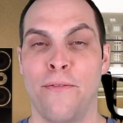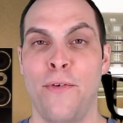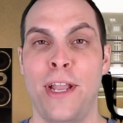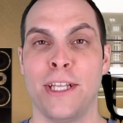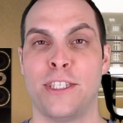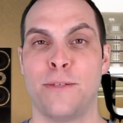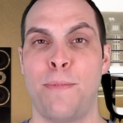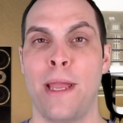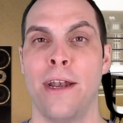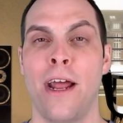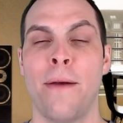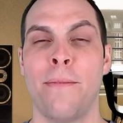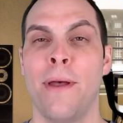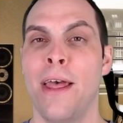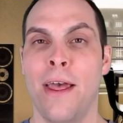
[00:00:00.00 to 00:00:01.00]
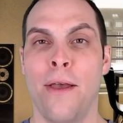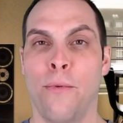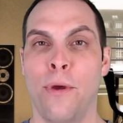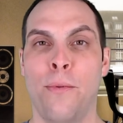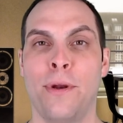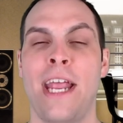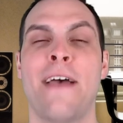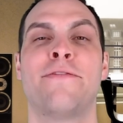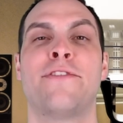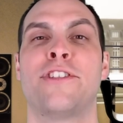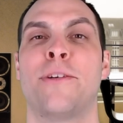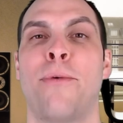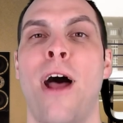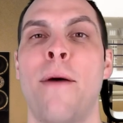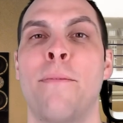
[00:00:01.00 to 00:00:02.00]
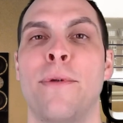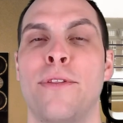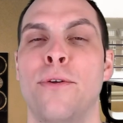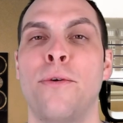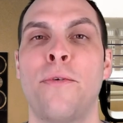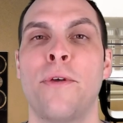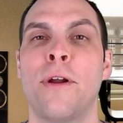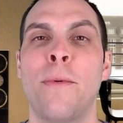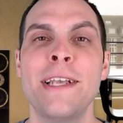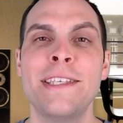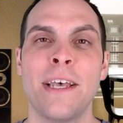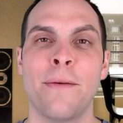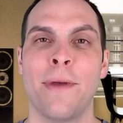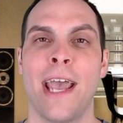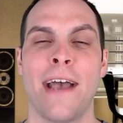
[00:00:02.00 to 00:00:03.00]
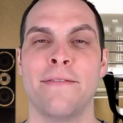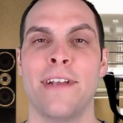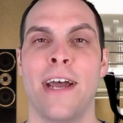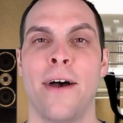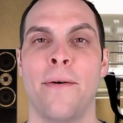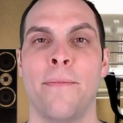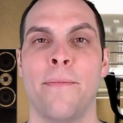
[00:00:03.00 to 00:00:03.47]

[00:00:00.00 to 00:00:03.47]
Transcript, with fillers: if we could speed it up, we wouldn't have such a problem with nuclear waste that we have now.